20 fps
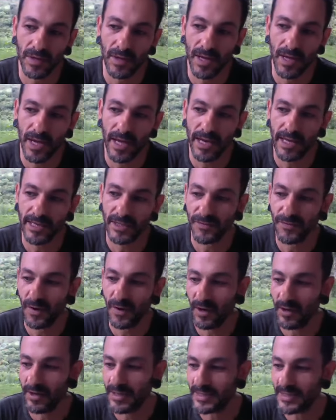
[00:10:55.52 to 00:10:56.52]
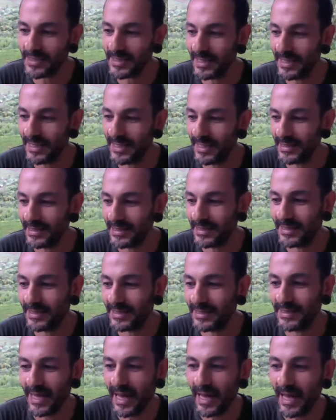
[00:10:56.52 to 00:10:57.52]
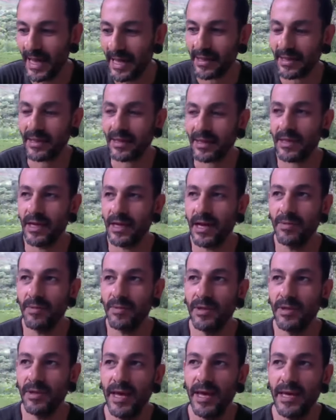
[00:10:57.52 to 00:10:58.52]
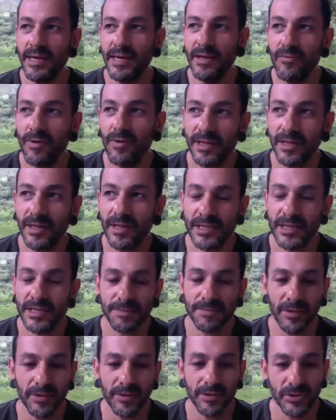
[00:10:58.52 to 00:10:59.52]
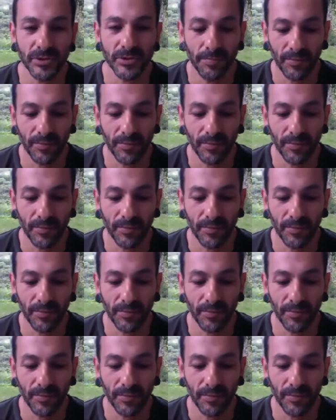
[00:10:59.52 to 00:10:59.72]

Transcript: as far as death, I mean, anyone in the spiritual